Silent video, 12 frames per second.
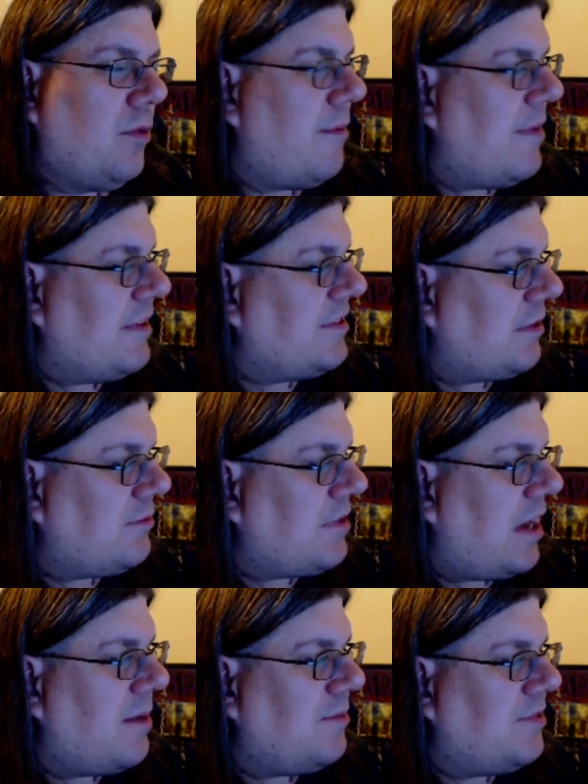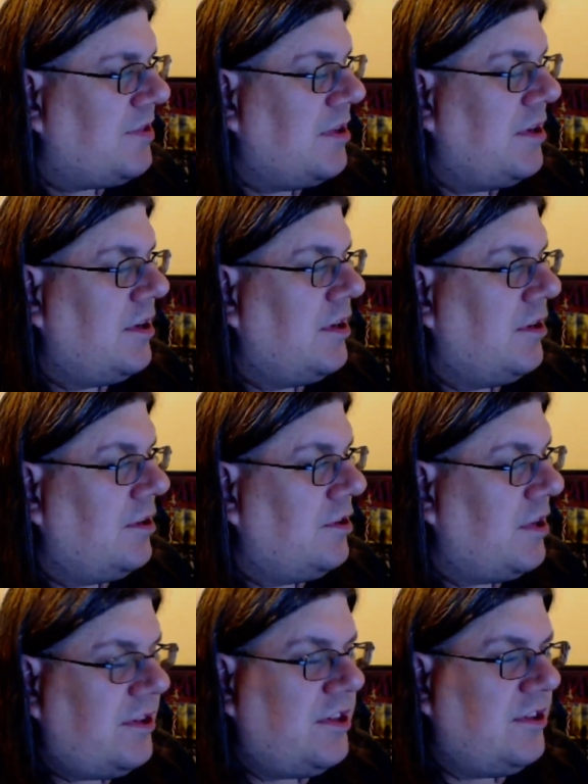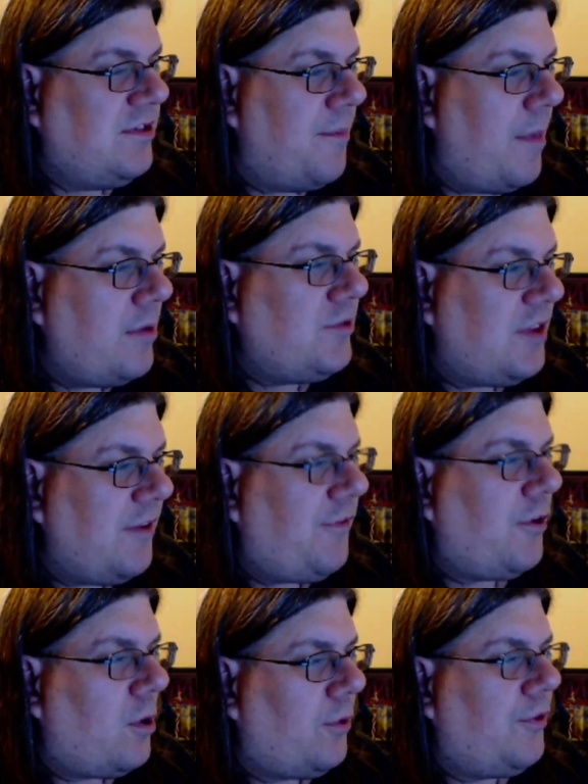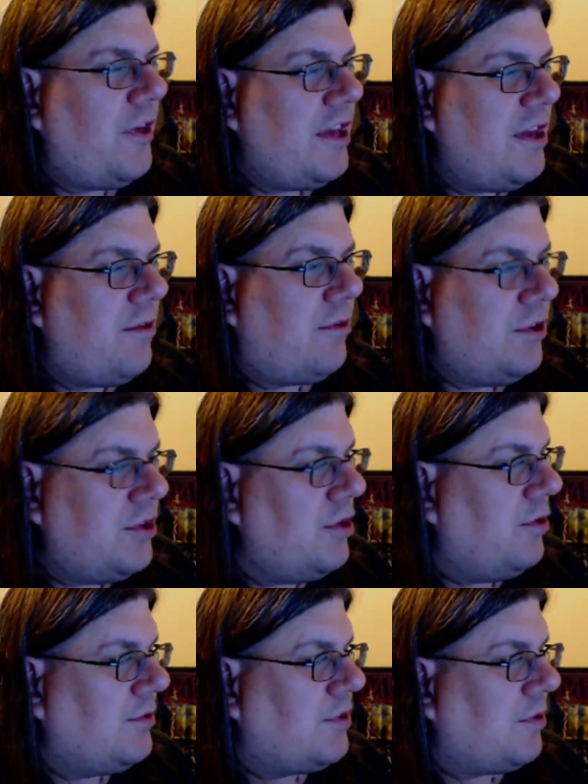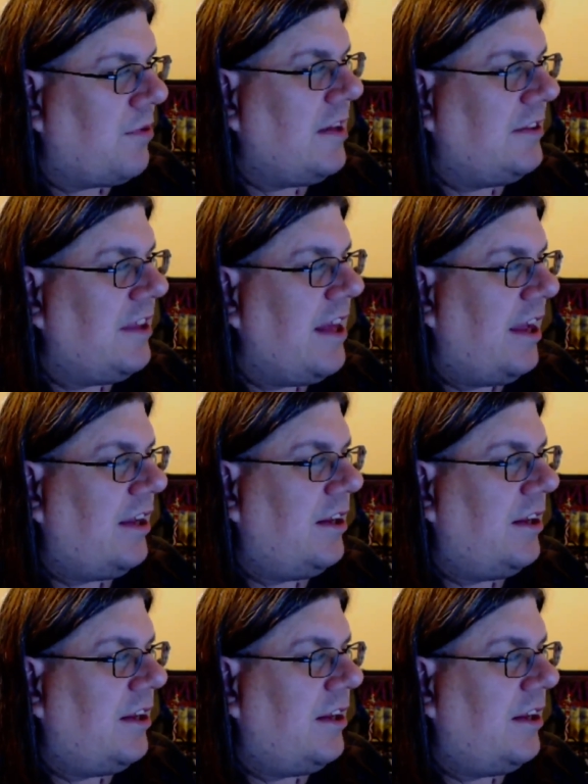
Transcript: I mean, sometimes the most difficult thing you can do is the right thing.